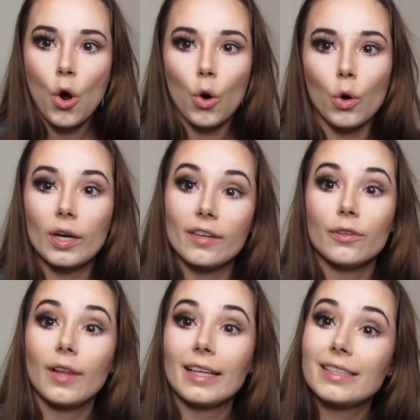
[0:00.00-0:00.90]
Or if
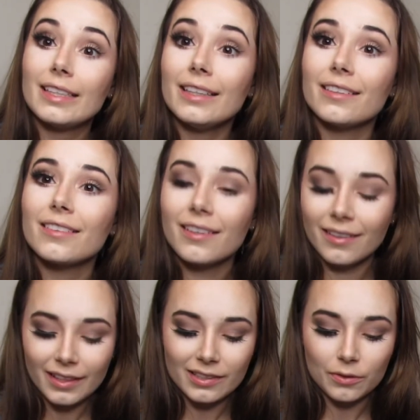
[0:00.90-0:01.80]
you like to eat,
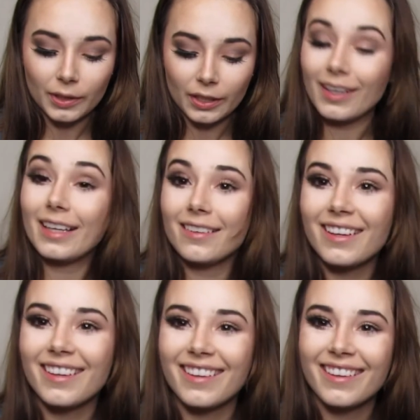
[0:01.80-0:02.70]
it's really great.
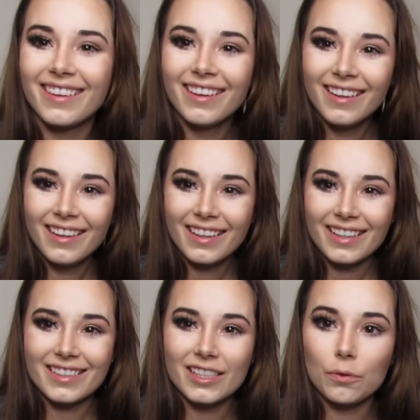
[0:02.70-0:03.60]

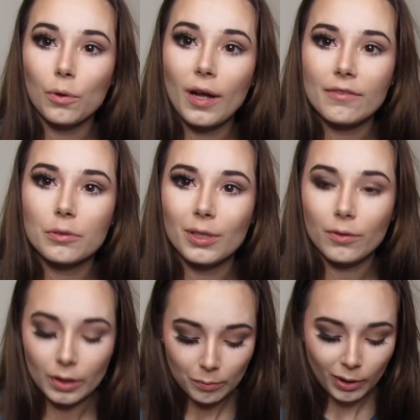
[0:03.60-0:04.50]
Because then you won't have to be
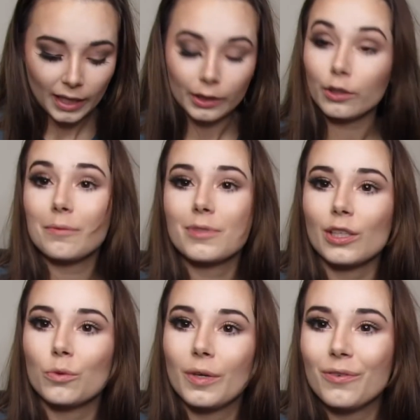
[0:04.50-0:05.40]
reapplying your
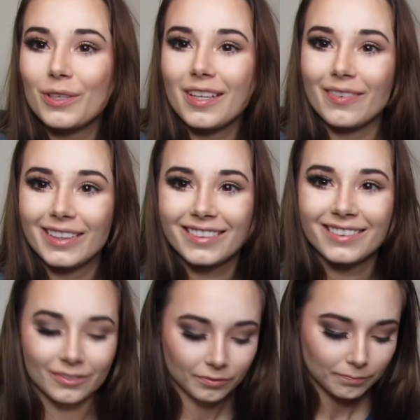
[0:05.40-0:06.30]
lipstick 24/7.
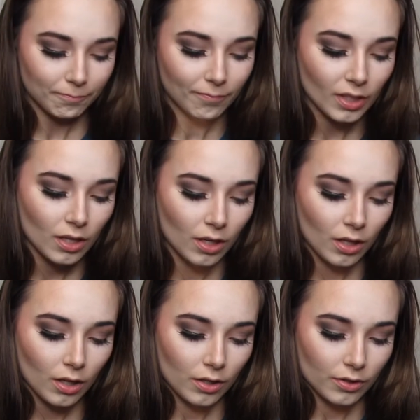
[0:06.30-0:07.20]

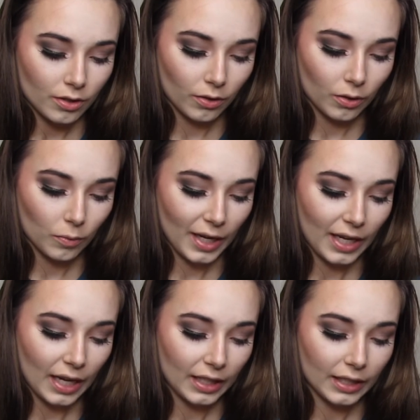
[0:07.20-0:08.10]
So the way
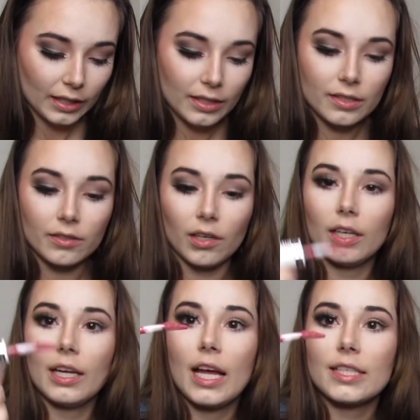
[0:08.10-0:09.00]
I get this on,
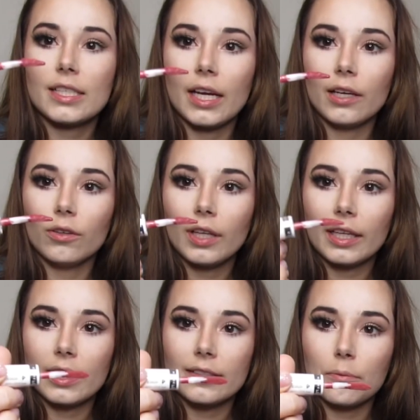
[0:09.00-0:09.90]
it has an angle
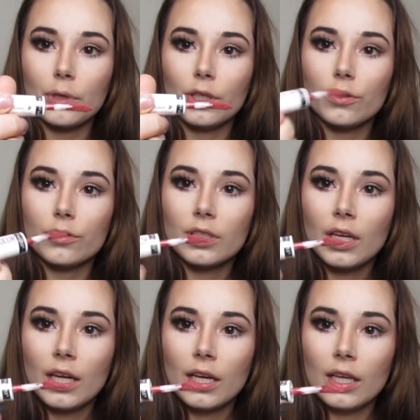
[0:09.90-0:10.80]
like this. I'm gonna use
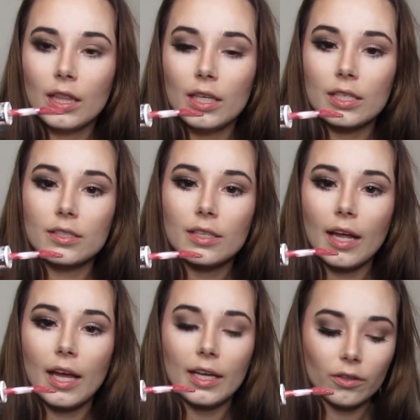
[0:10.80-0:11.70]
this
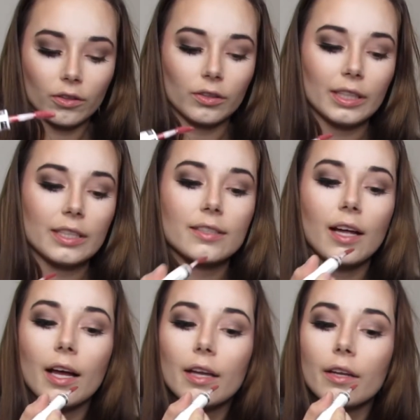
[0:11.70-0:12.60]
angle-y
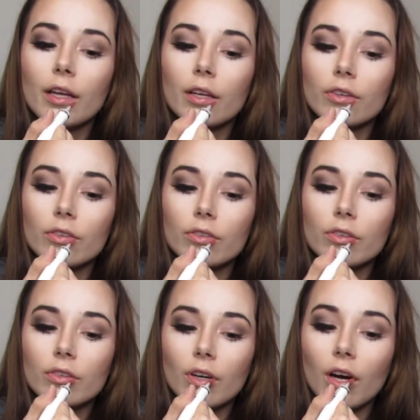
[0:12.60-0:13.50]
side and
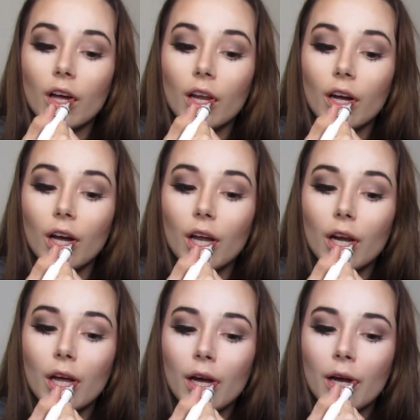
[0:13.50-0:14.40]
just draw it on.